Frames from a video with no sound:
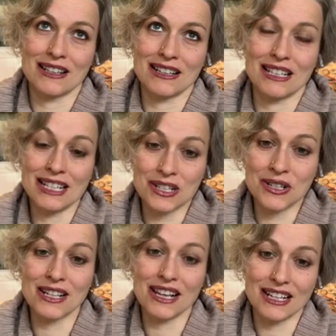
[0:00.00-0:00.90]

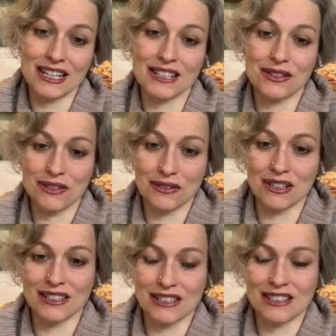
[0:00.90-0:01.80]
initiating
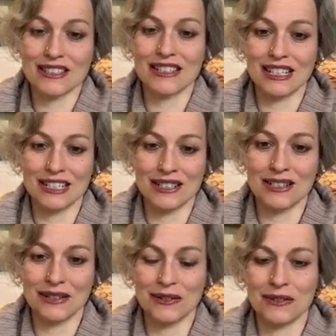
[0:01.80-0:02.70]
students
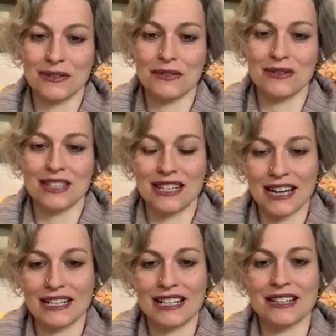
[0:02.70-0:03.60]
into the
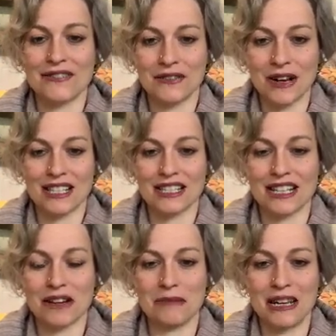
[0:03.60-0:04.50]
techniques of
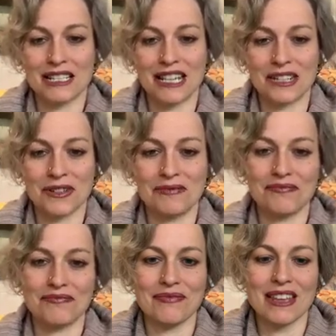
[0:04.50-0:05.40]
transcendental meditation.
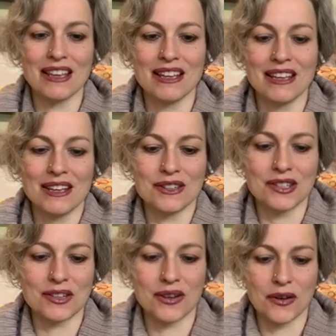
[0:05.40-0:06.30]

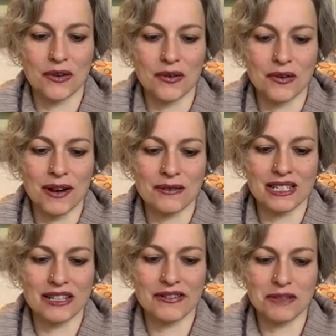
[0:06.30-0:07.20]
So I
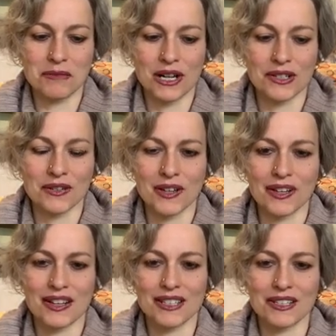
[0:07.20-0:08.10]
received a
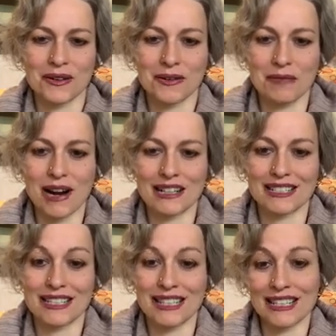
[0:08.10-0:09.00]
mantra and started
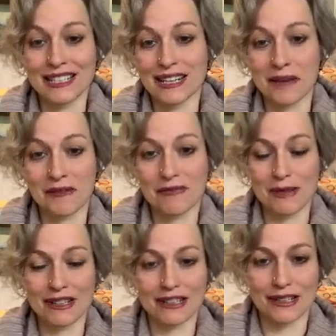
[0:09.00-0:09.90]
practicing this type of
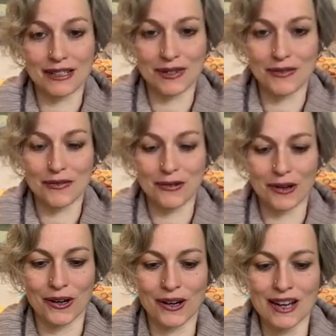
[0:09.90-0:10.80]
meditation
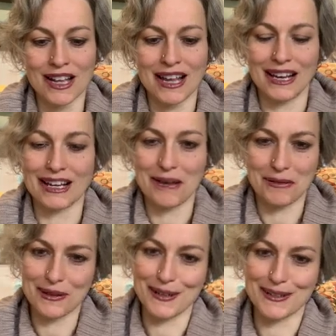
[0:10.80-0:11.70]
for a couple
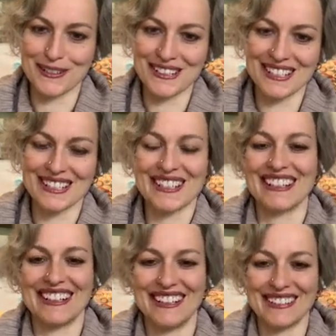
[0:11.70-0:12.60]
years
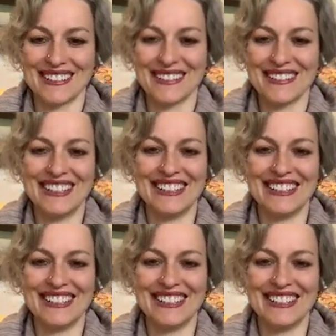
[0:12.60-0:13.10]
also.